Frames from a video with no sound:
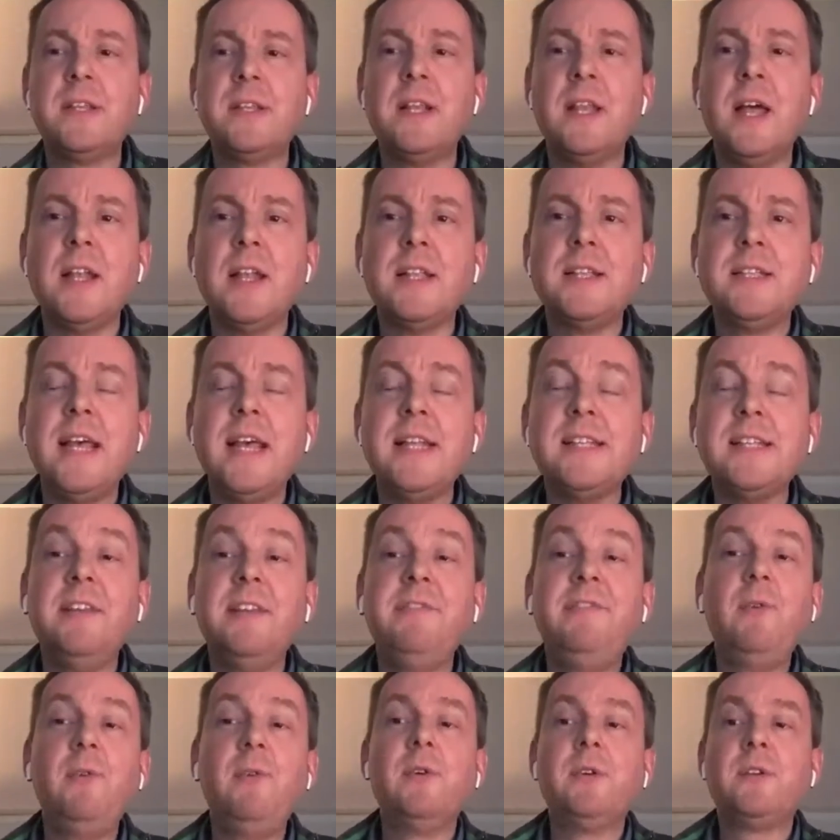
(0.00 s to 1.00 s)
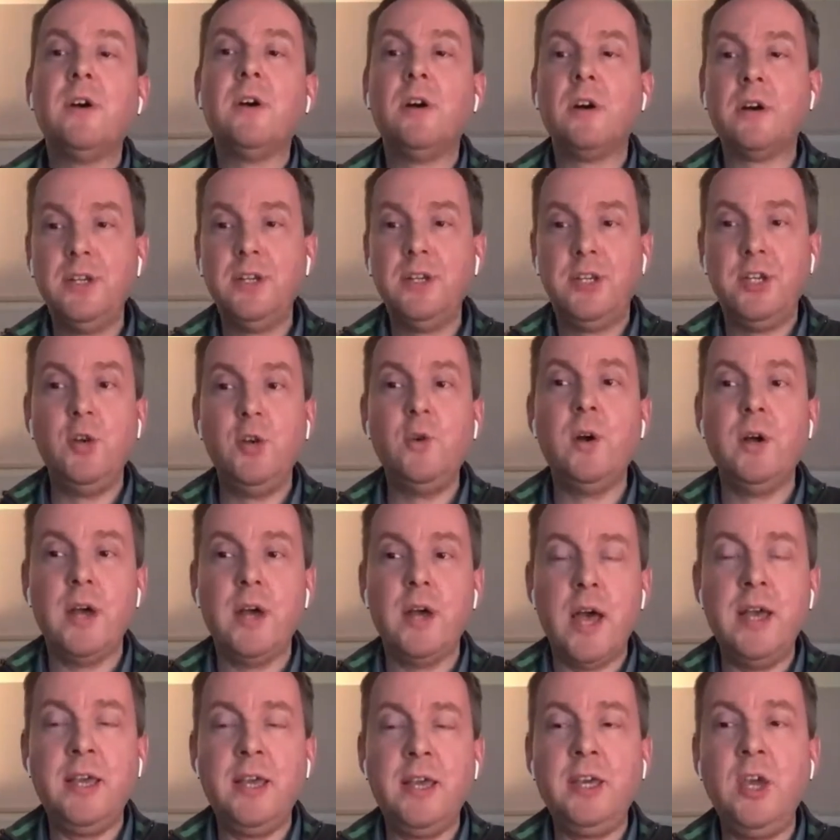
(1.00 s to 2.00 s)
a lot of sense. And if you were talking to
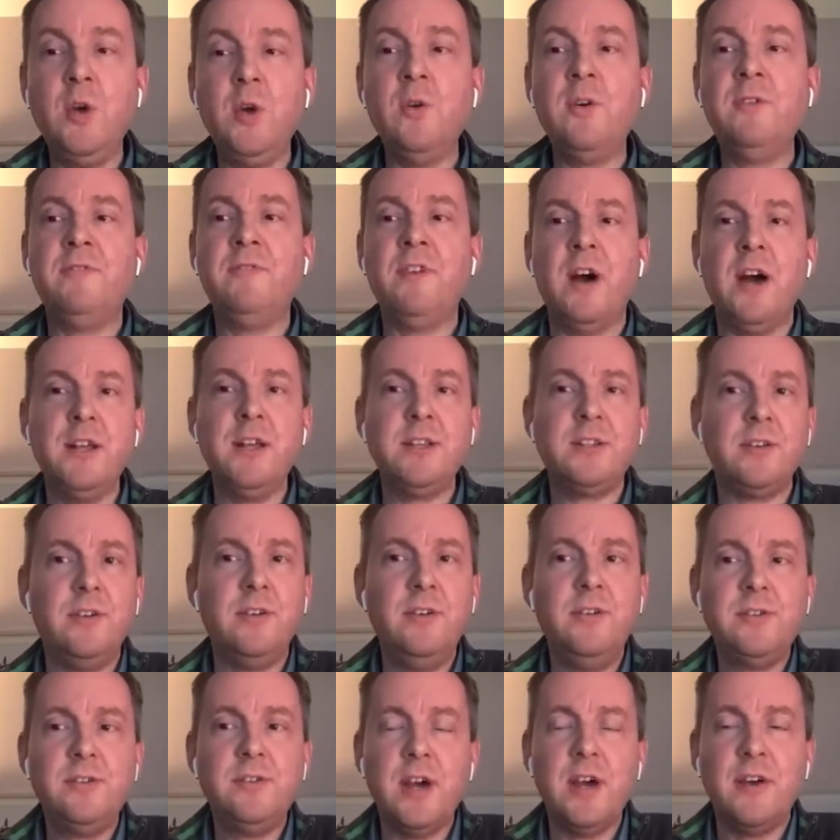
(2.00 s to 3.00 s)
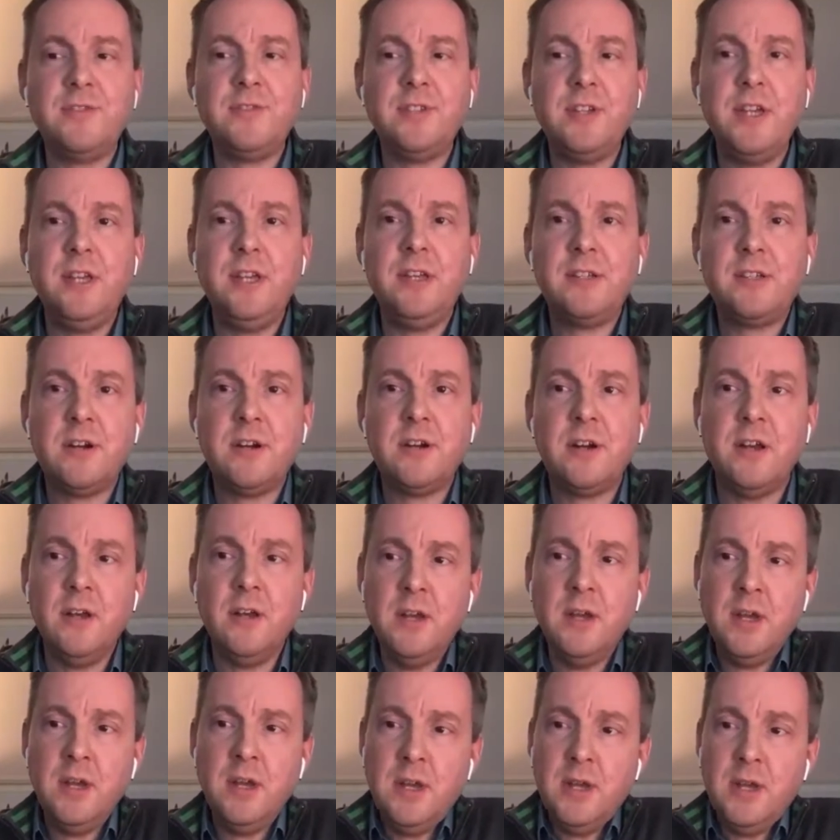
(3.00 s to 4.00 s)
a new advisor who's obviously sort of
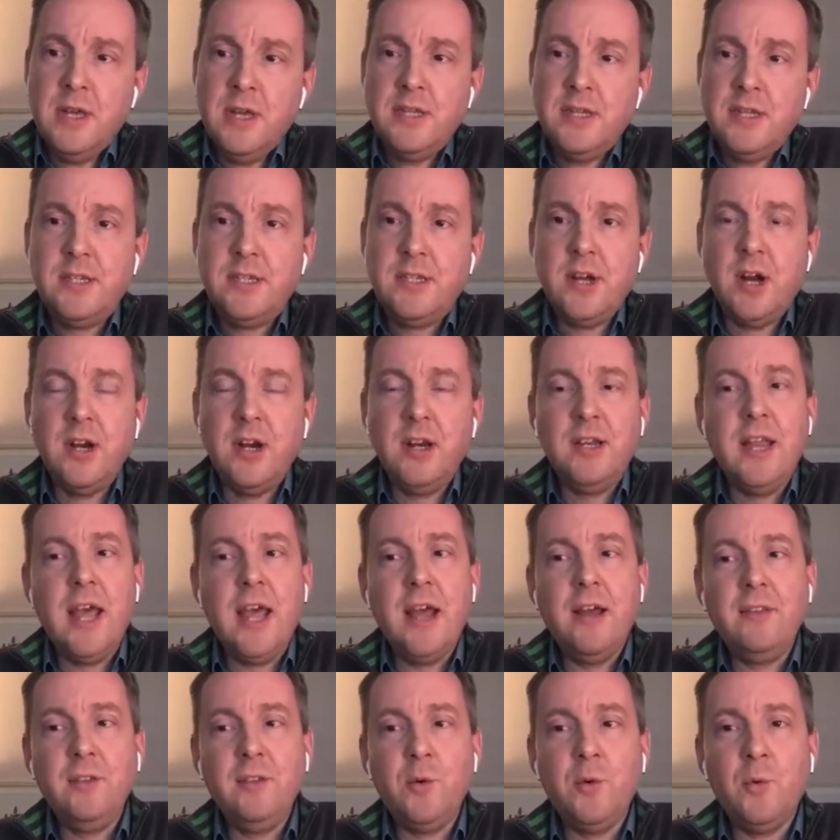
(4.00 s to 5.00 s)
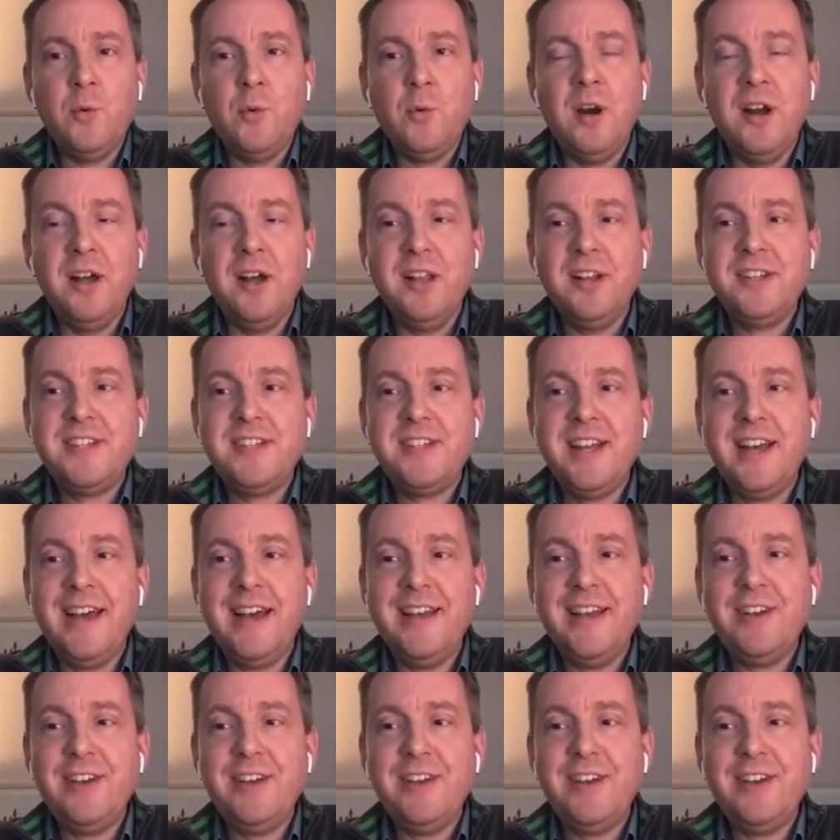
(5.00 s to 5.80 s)
starting out in the world,